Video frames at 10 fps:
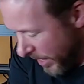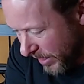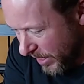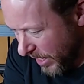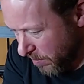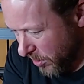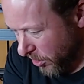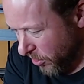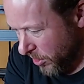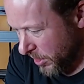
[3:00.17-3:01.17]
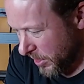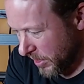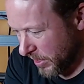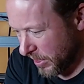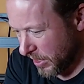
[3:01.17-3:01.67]
And I came
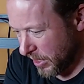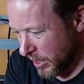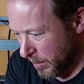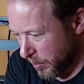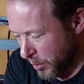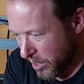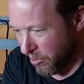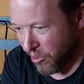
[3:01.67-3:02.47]
across a print